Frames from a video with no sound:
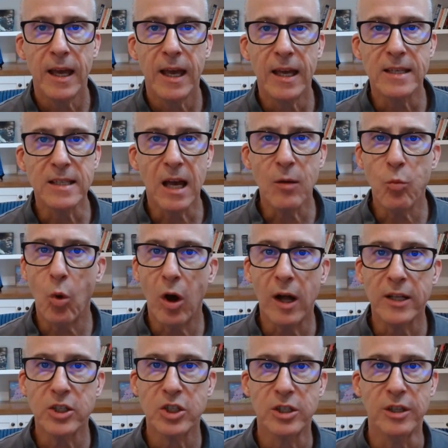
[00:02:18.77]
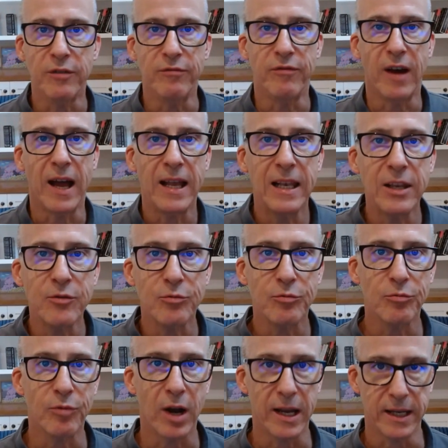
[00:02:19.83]
As I watched the violent
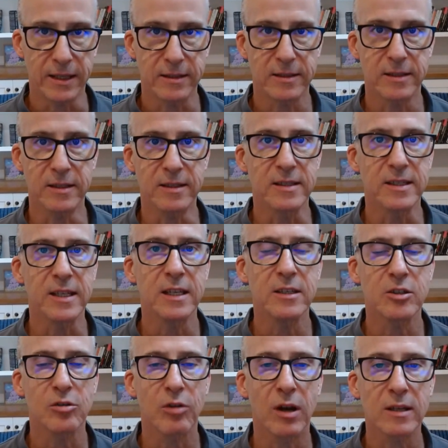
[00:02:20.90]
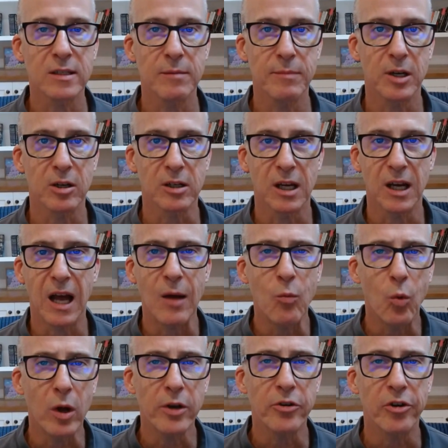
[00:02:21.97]
riots in cities across America, I
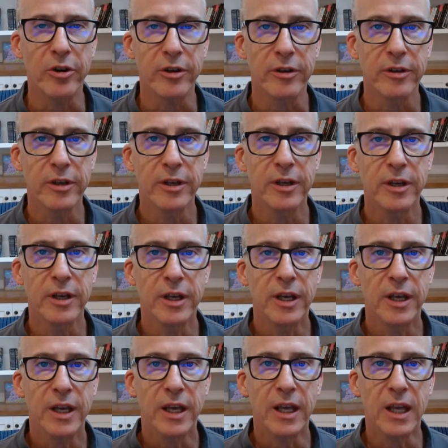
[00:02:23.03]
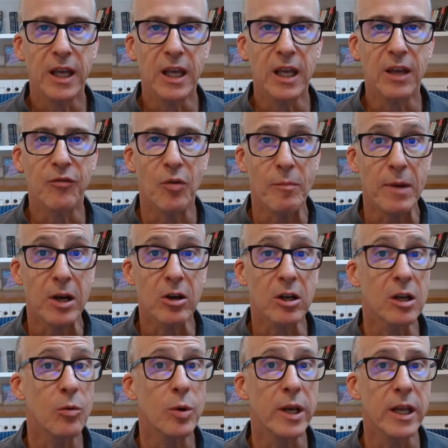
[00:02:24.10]
wondered if
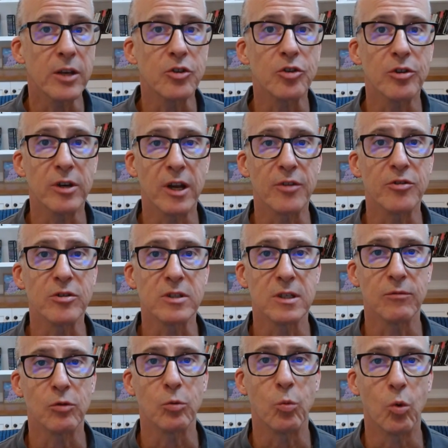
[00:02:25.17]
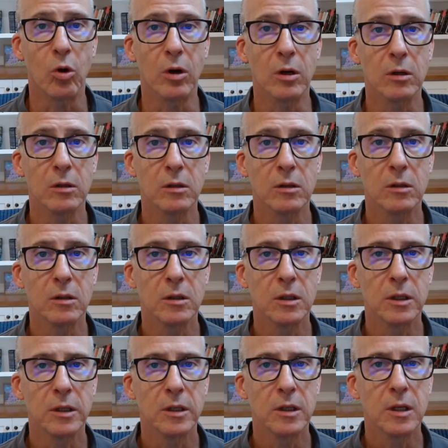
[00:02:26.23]
America would enter another civil war.
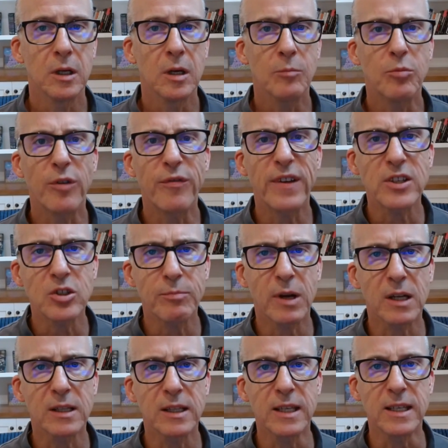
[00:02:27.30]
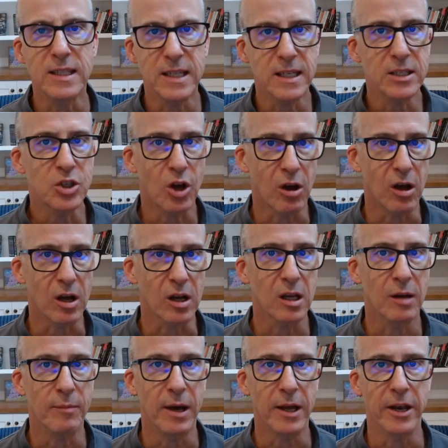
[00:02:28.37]
Professor Buckley did talk
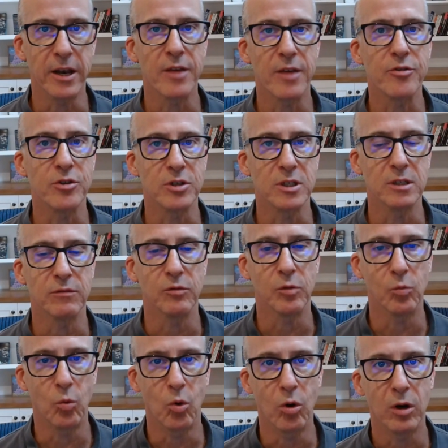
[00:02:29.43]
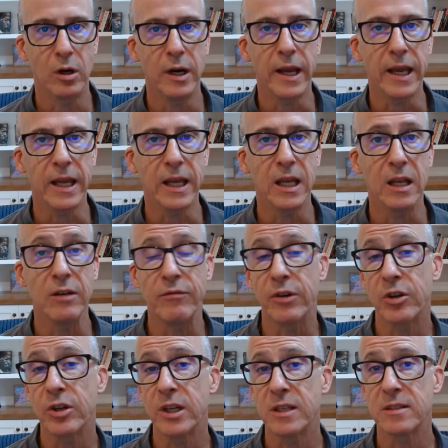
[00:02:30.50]
about another civil war and
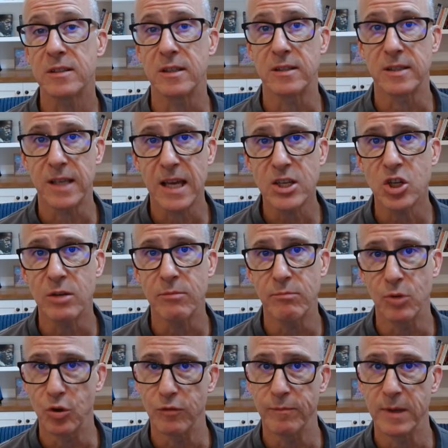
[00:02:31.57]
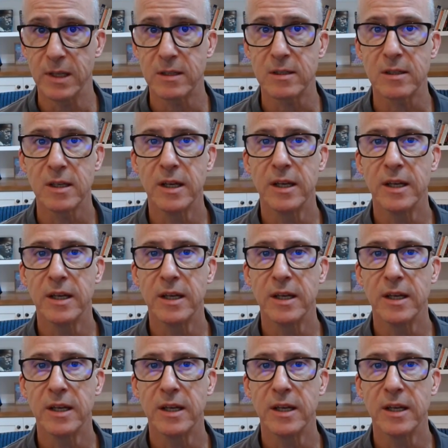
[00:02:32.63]
various secession movements